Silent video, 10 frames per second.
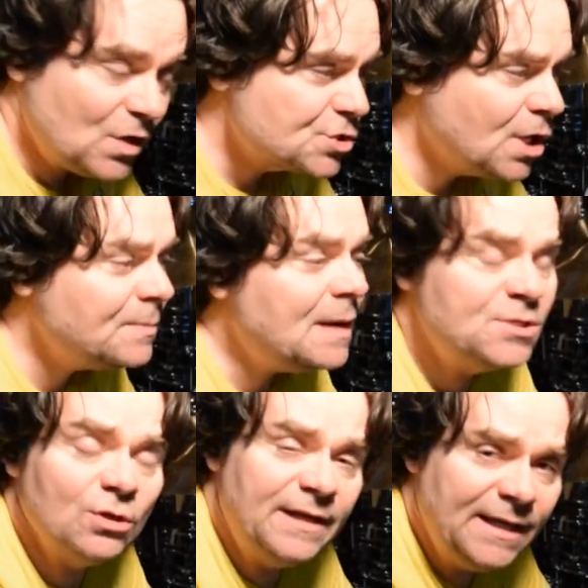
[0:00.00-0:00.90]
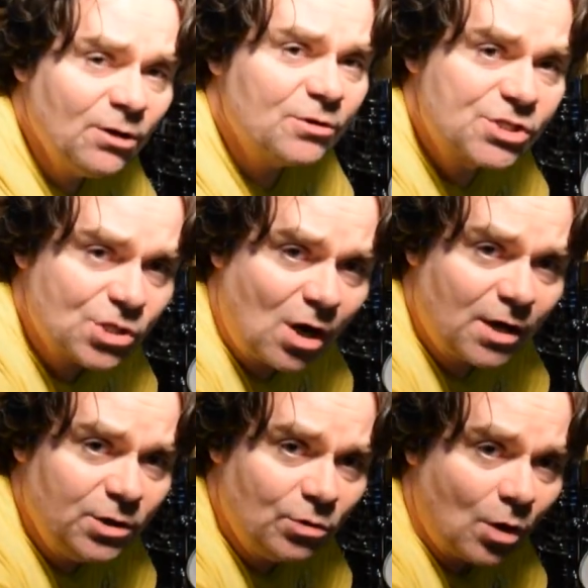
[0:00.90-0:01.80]
sometimes you'll hear a song
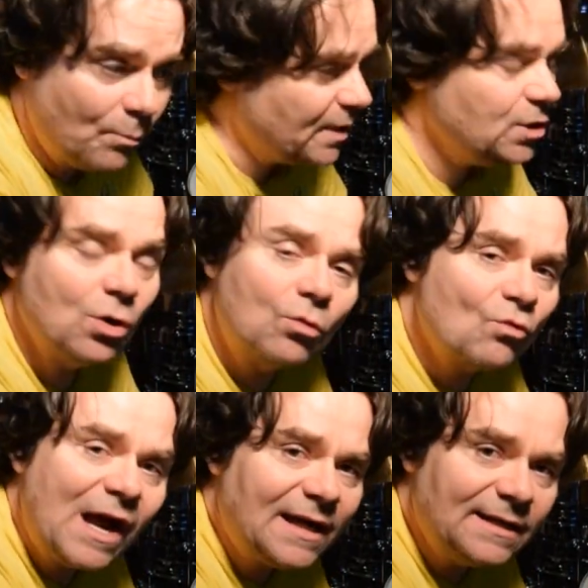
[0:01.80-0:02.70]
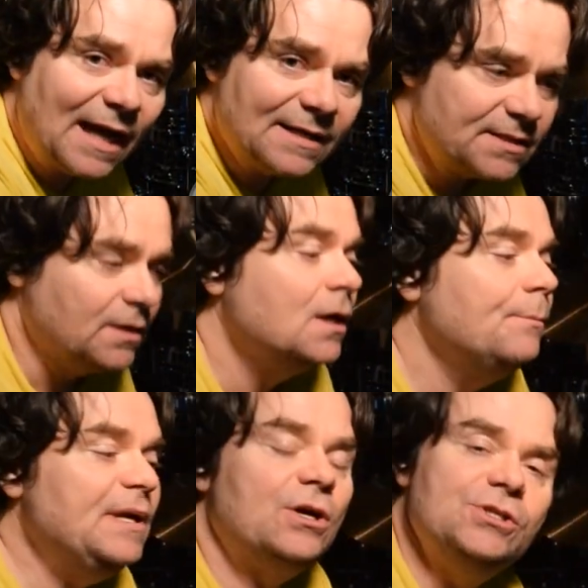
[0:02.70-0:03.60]
you know, but you don't recognize it
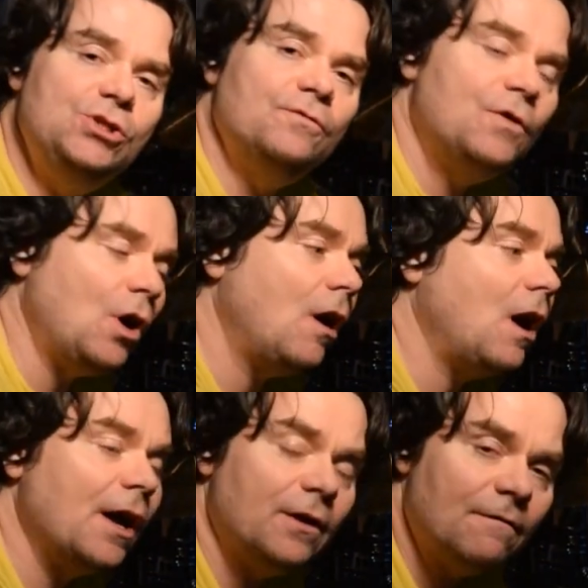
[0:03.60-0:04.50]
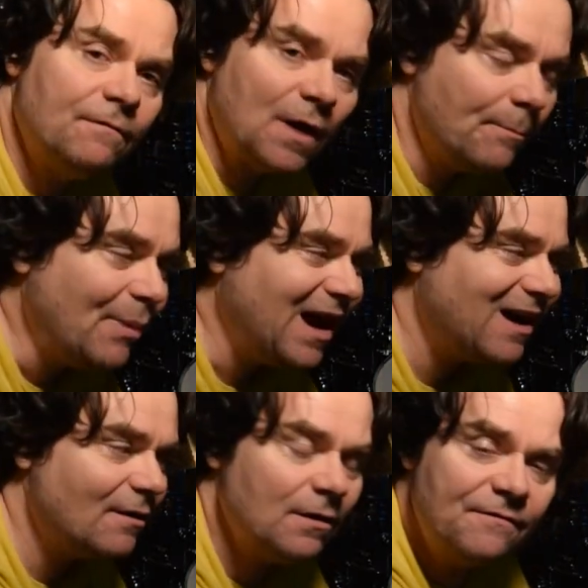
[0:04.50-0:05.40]
because you've caught a
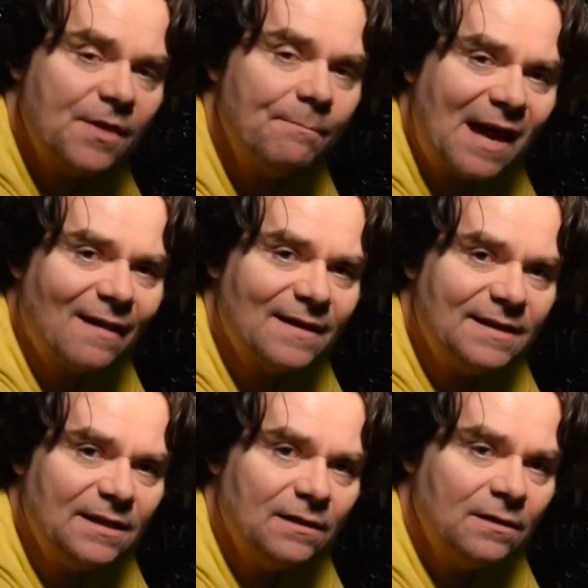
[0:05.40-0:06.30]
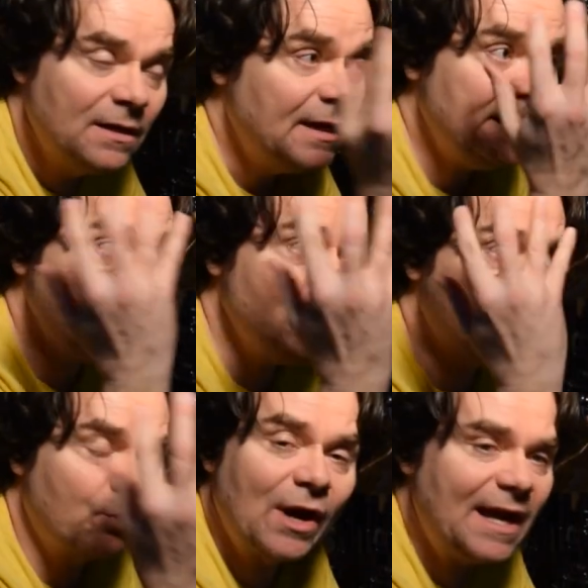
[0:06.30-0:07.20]
part of the melody in your
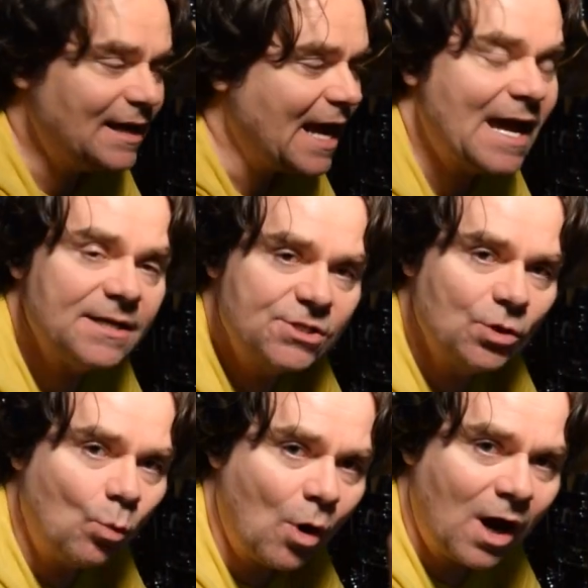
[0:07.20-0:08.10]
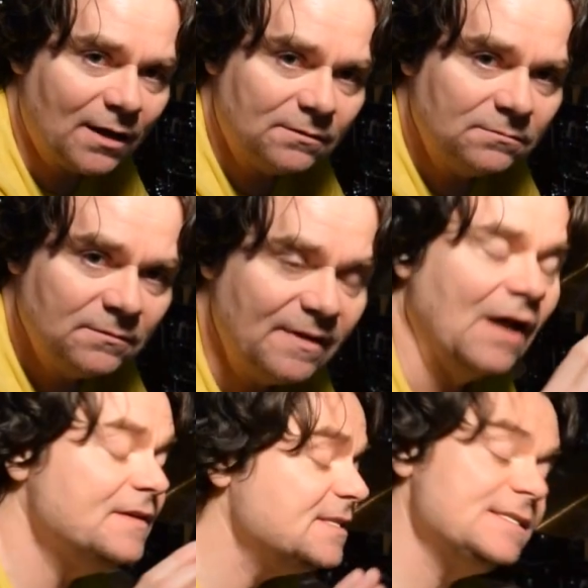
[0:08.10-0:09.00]
brain as the one. Now
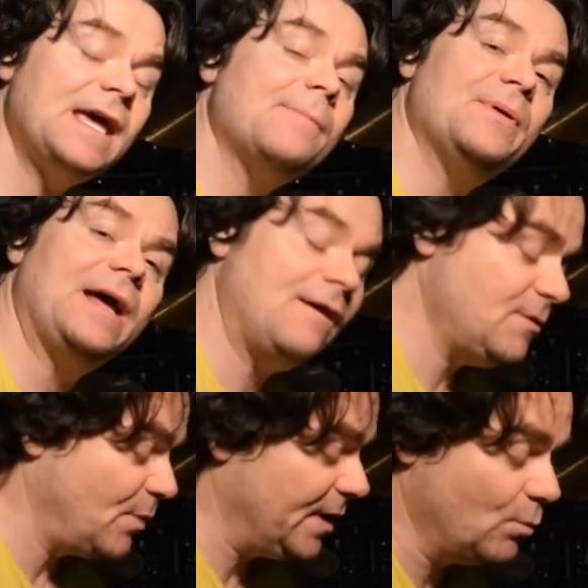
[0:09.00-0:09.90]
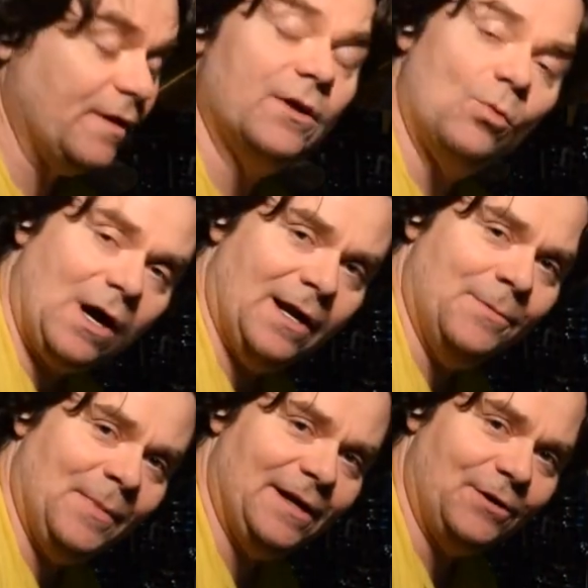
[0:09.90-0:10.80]
this has happened to everybody, whether you want to
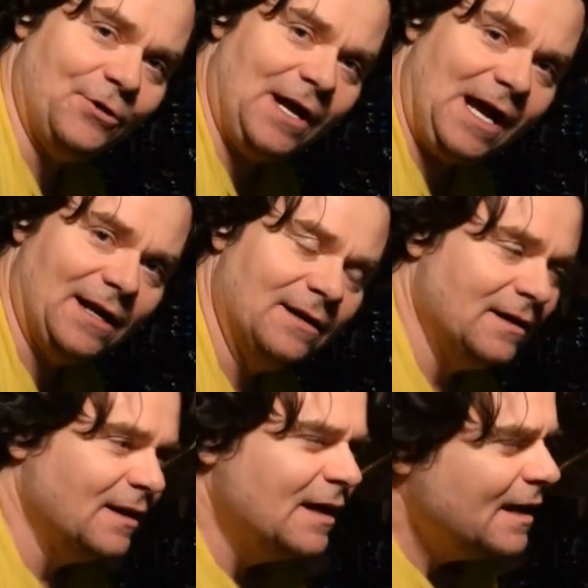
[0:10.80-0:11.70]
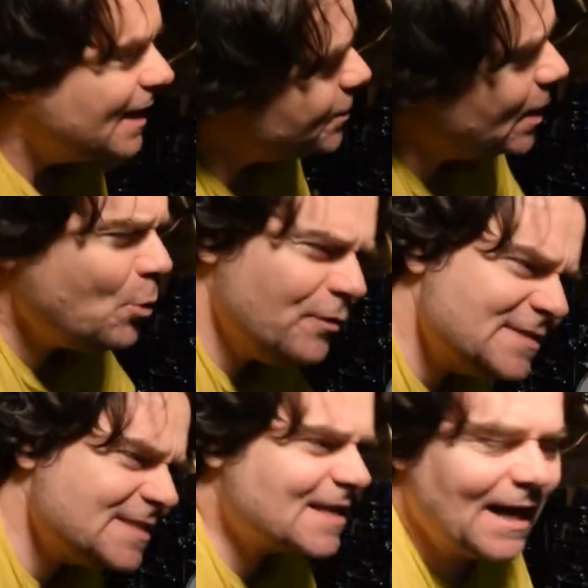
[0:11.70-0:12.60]
admit it or not. And you're like, oh,
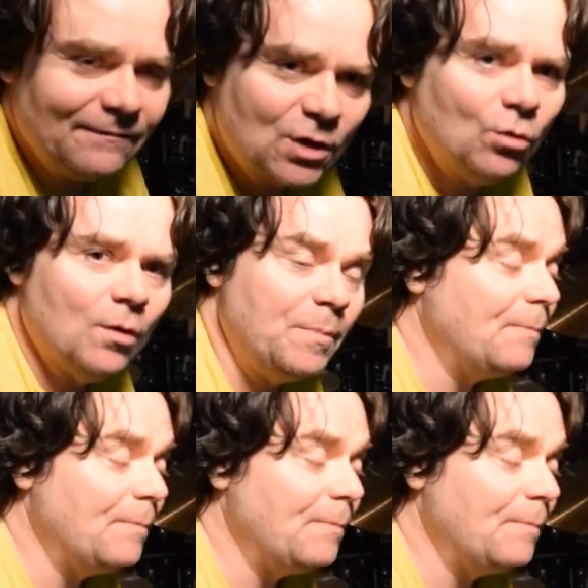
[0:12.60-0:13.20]
this is kind of a cool